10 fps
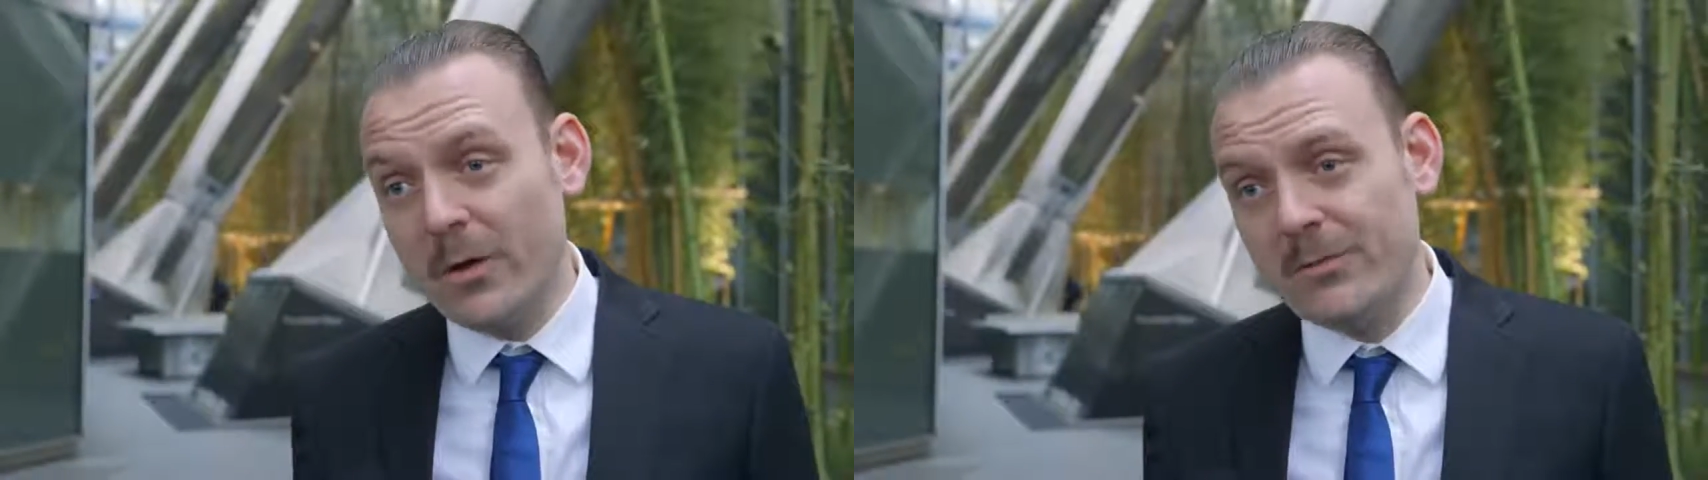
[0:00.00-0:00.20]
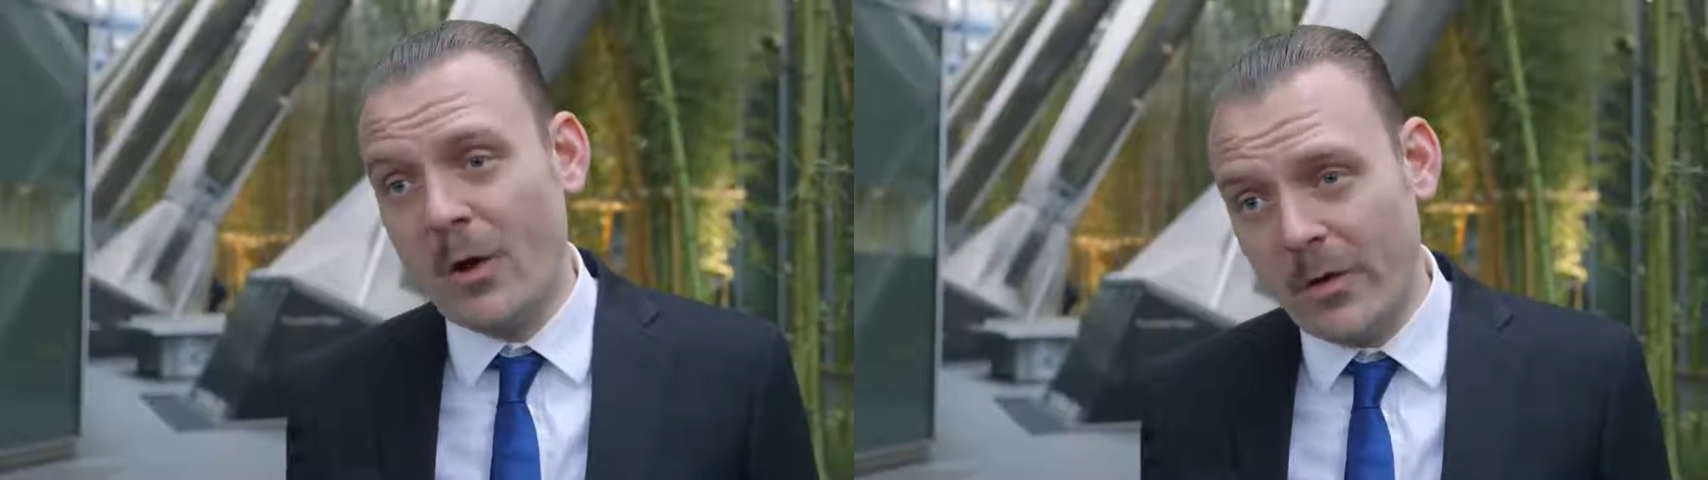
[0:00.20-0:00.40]

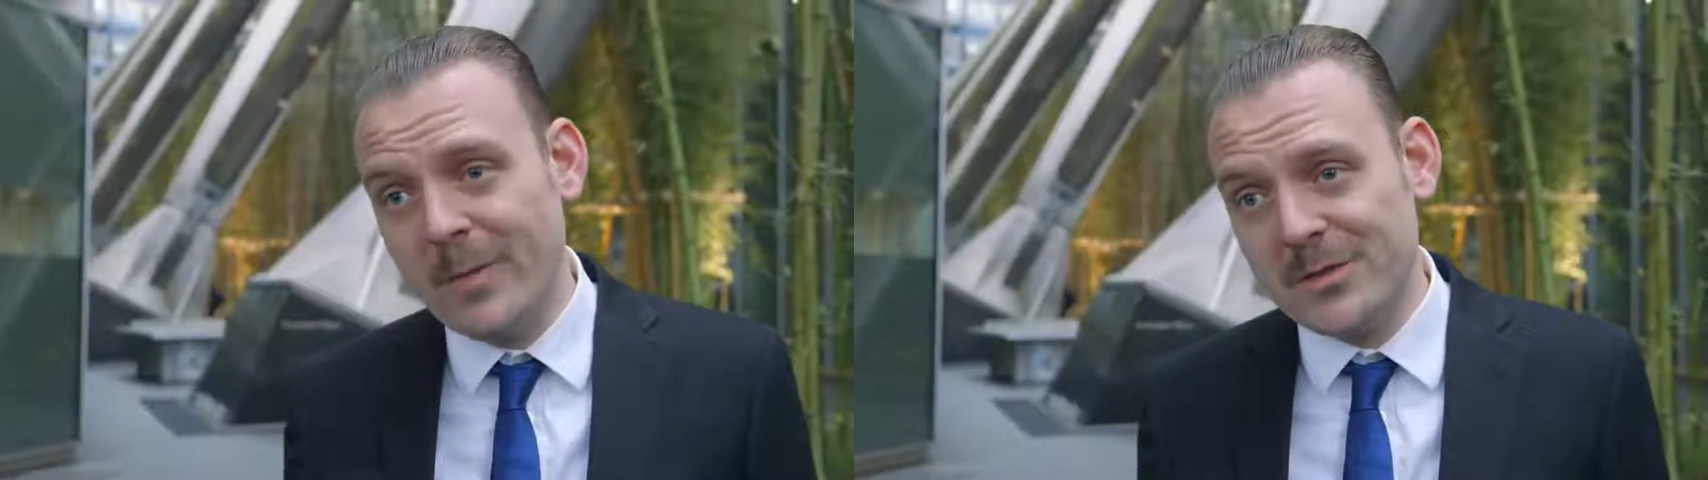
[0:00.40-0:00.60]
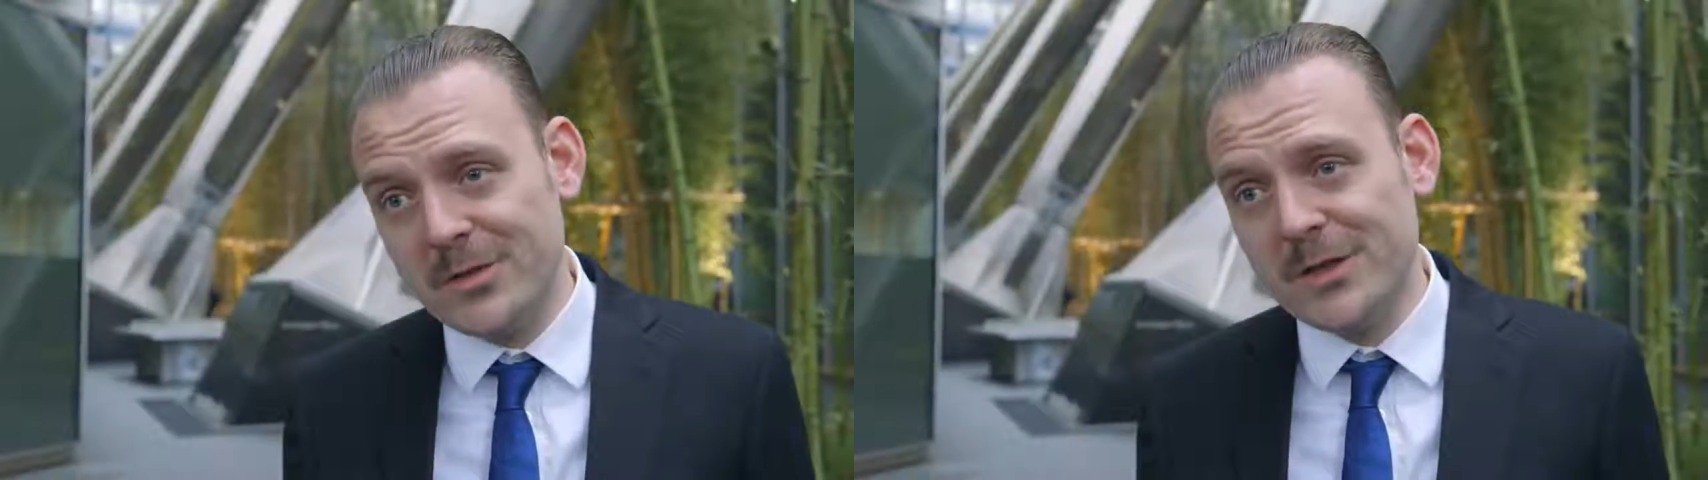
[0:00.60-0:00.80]
on
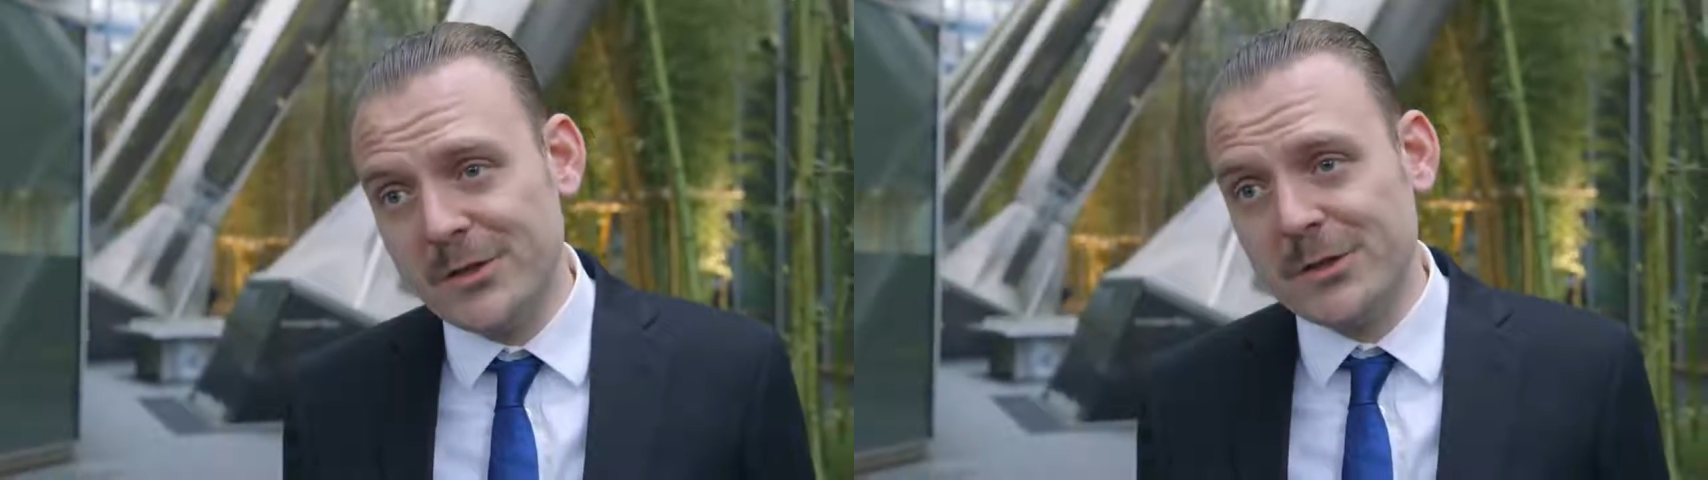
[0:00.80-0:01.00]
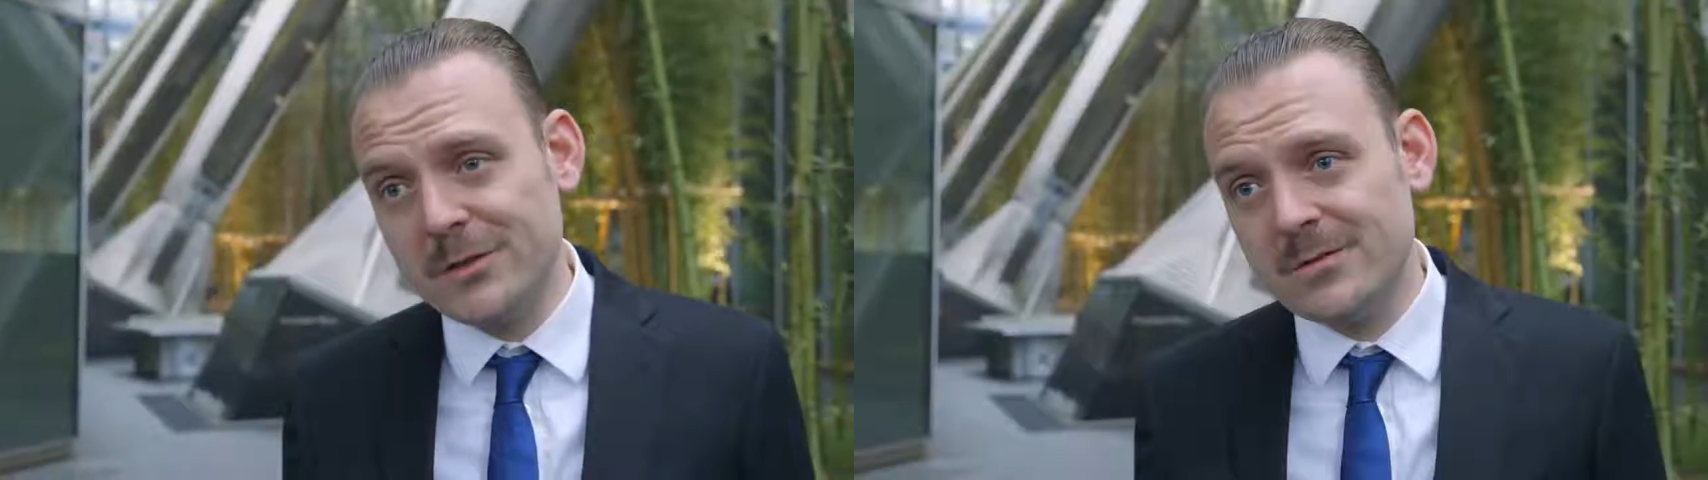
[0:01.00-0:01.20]
environmental
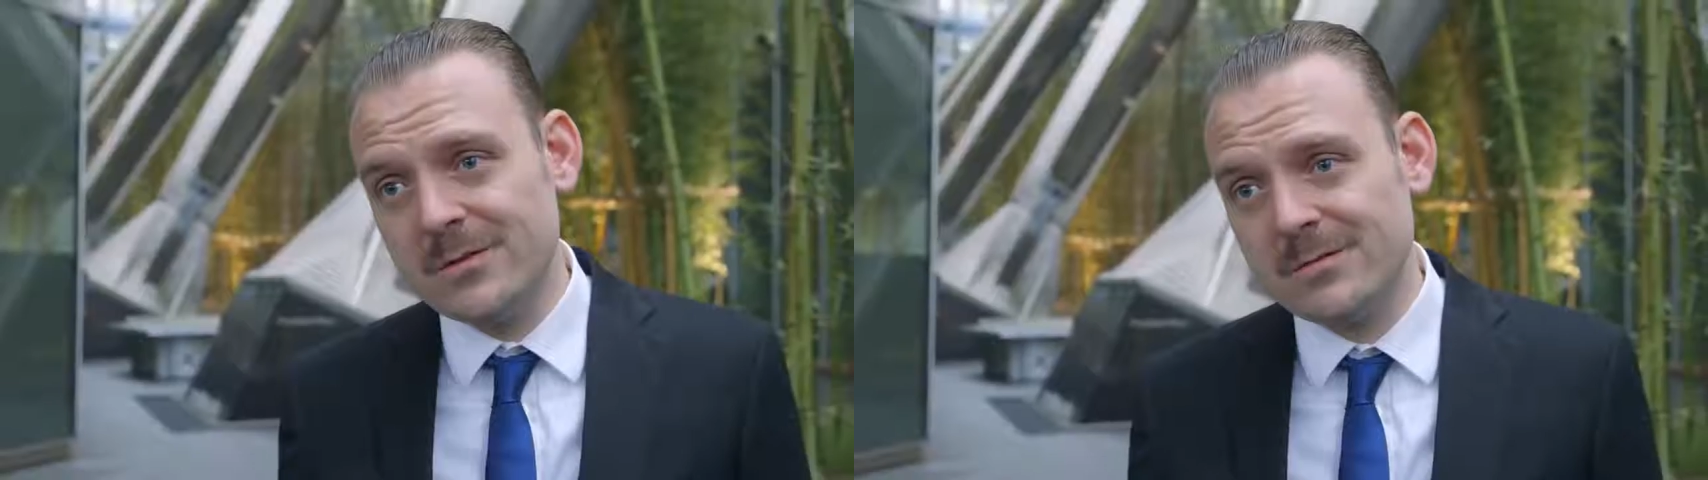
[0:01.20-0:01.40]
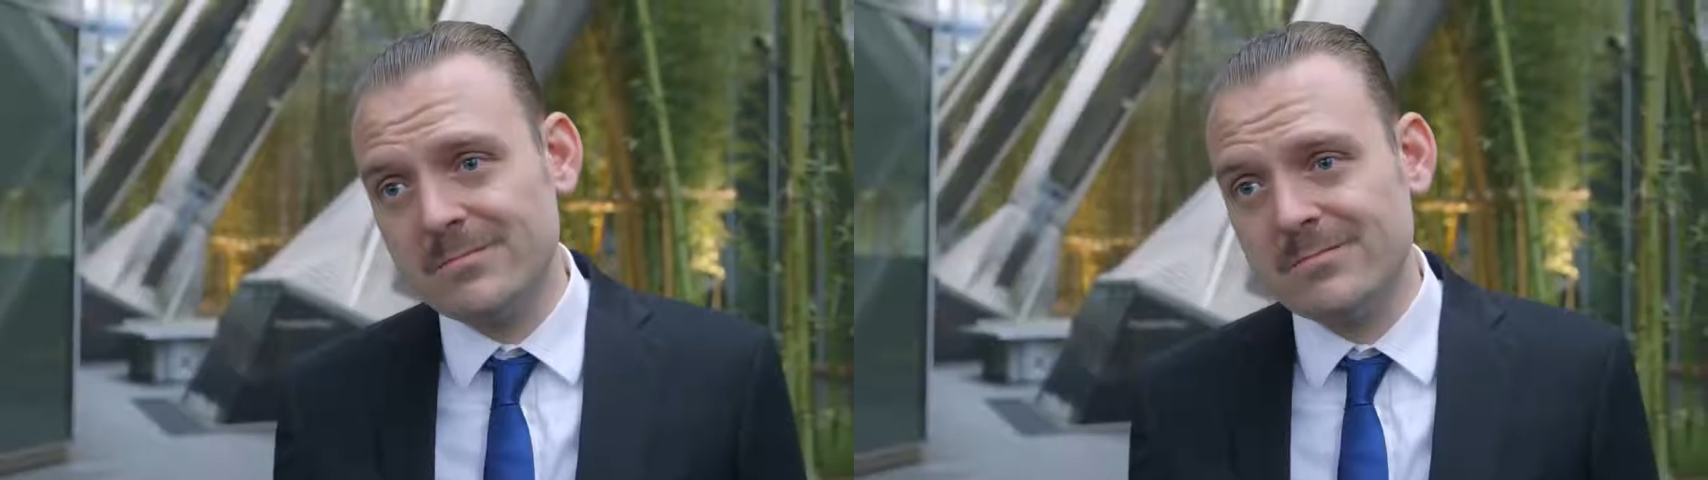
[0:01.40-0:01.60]
issues.